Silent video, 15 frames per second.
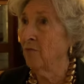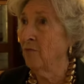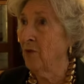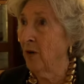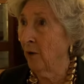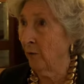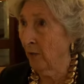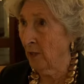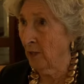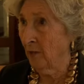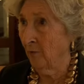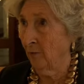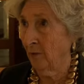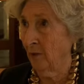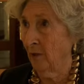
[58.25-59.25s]
very
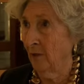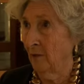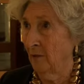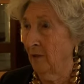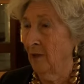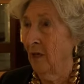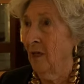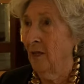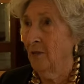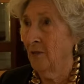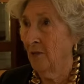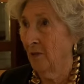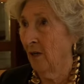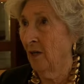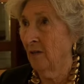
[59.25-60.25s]
difficult
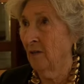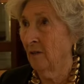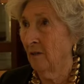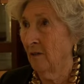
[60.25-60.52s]
to not